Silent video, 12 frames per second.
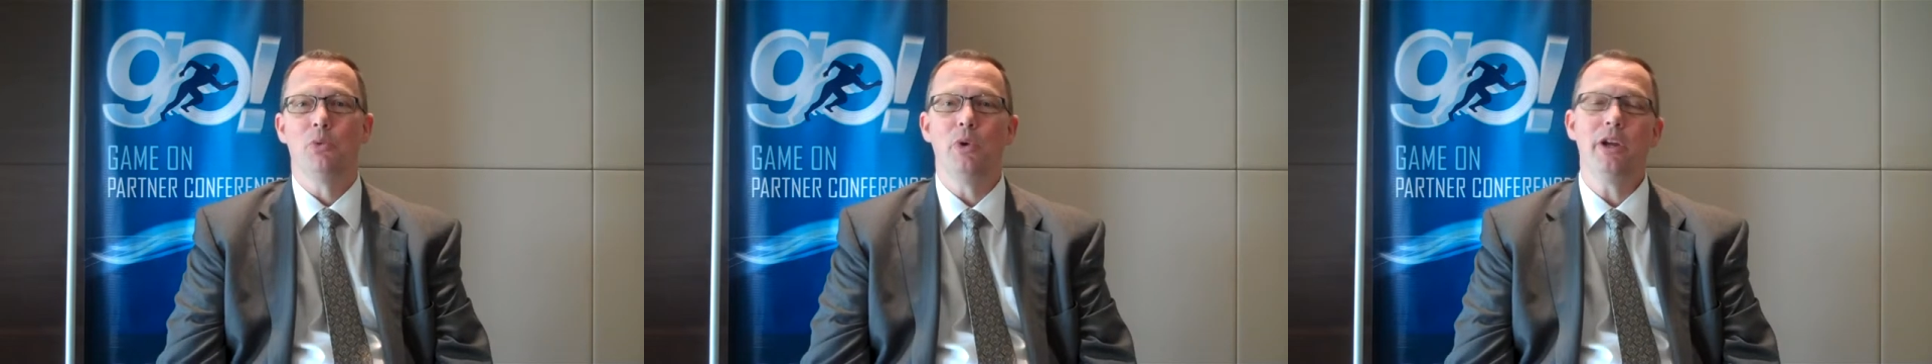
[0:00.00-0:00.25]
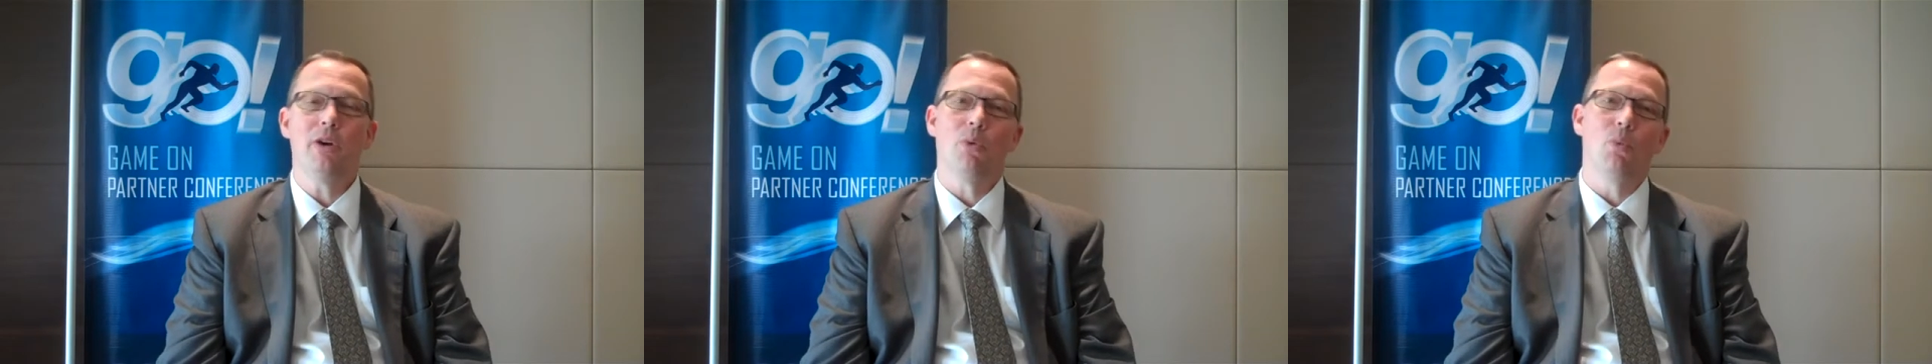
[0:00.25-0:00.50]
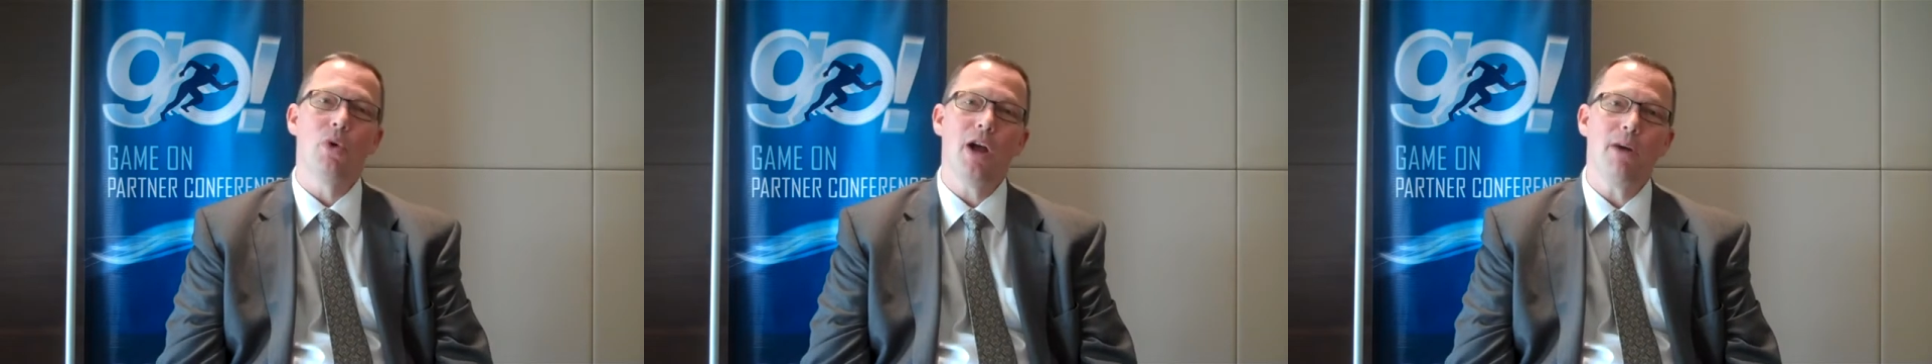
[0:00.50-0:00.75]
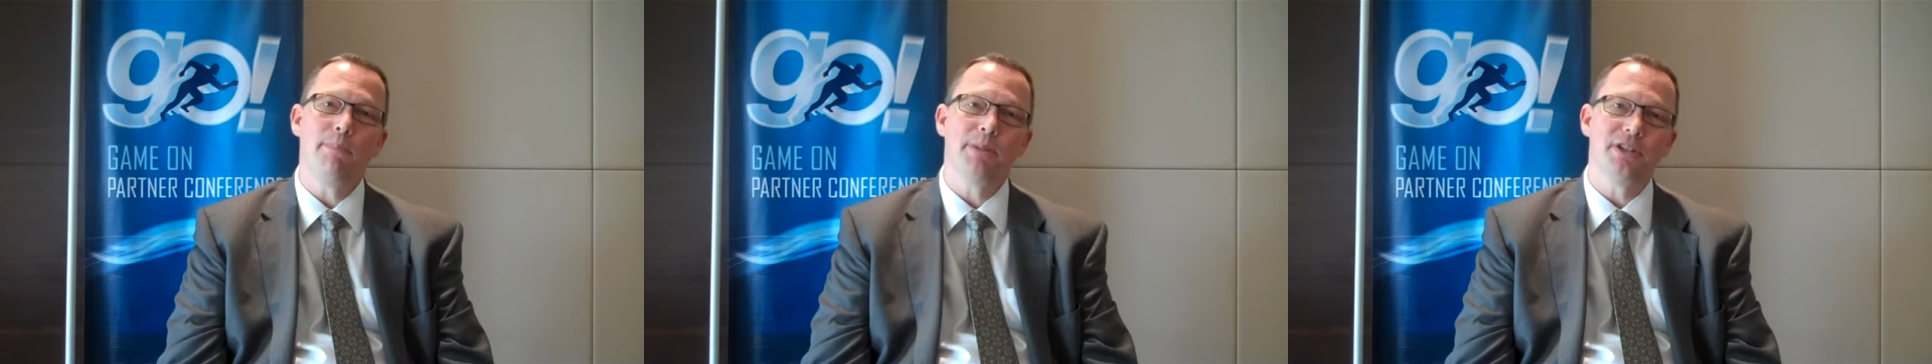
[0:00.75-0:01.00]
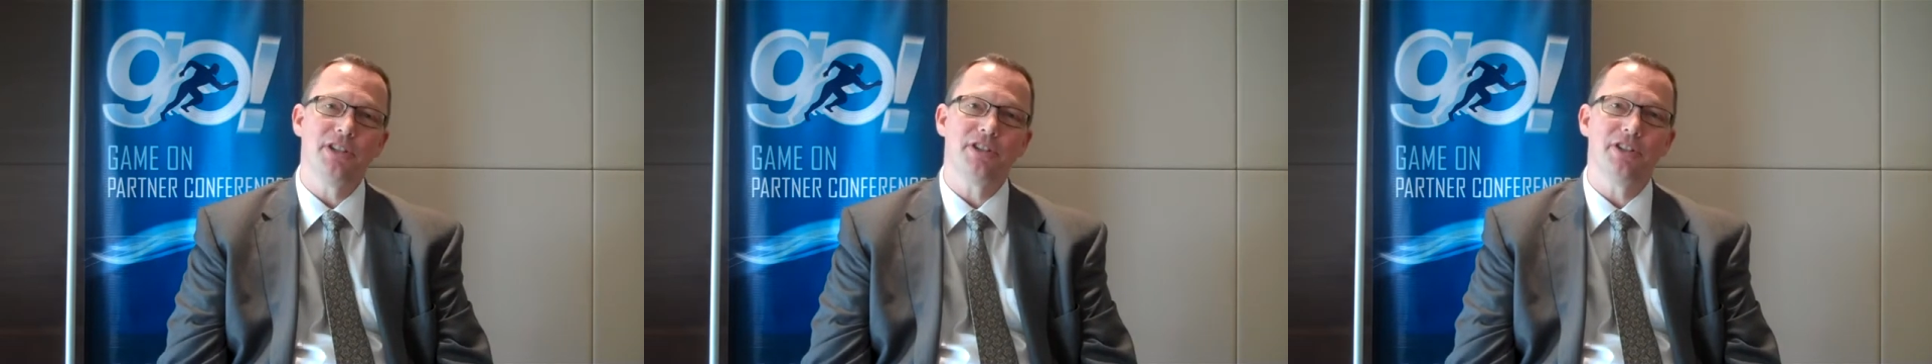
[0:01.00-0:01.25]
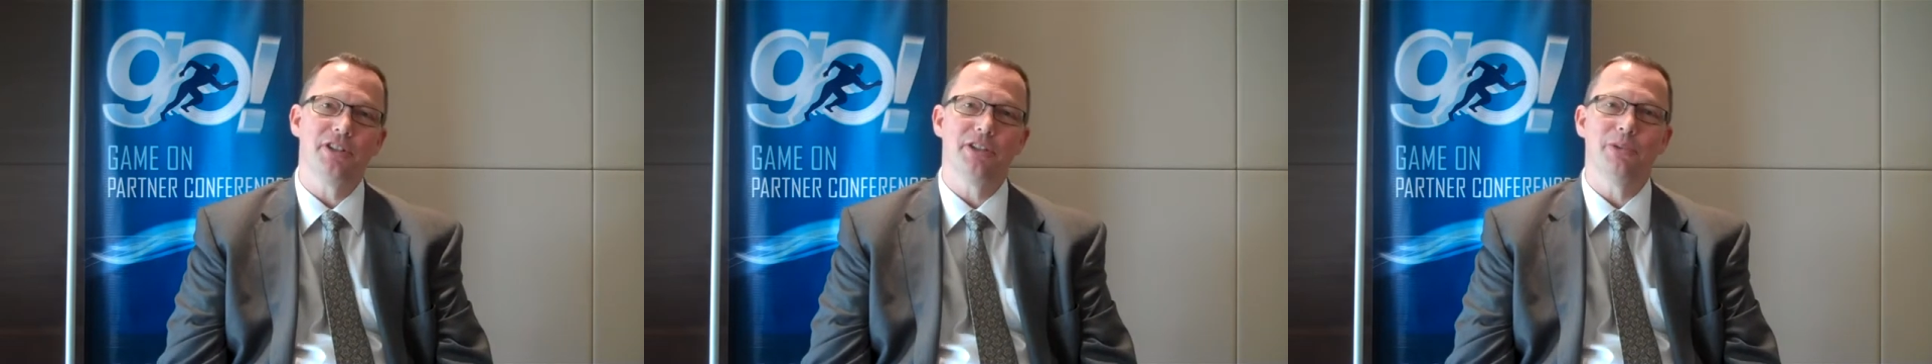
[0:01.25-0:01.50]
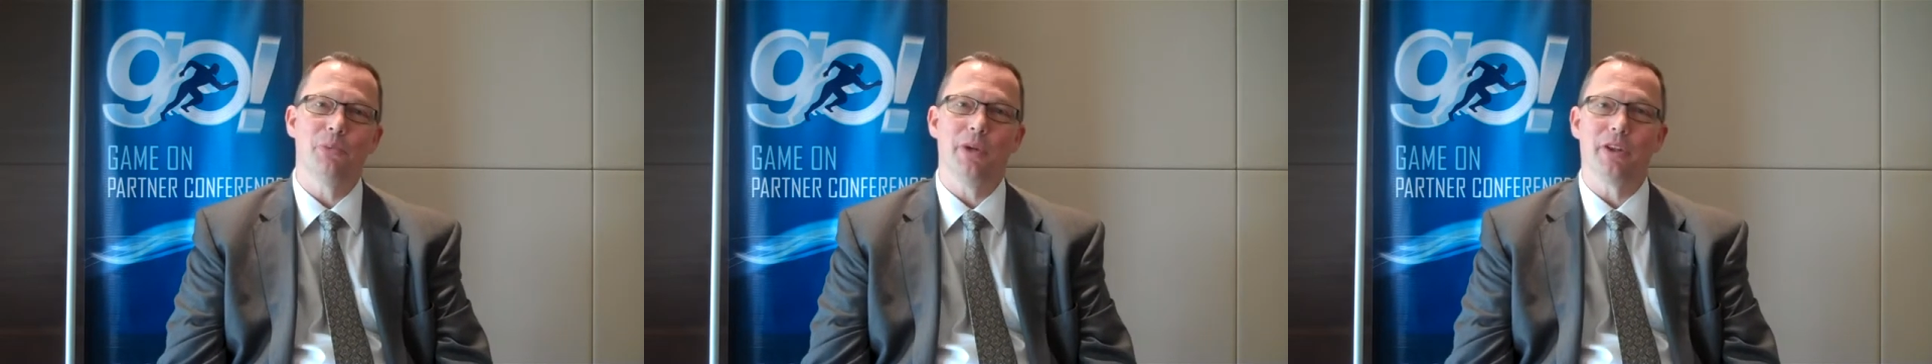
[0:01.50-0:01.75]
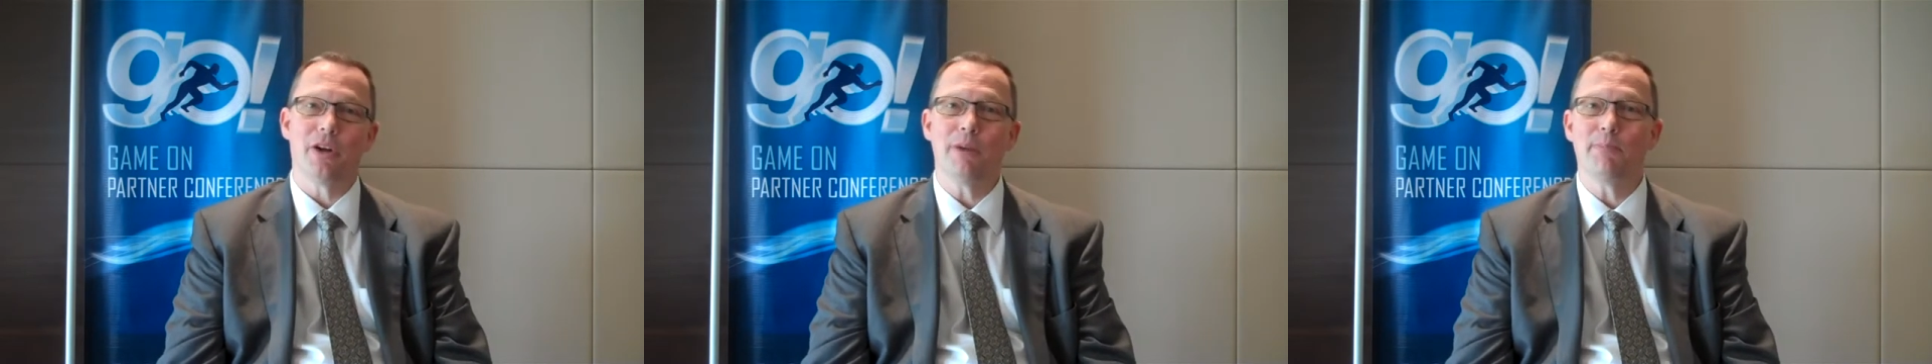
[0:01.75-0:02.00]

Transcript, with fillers: We are well positioned with our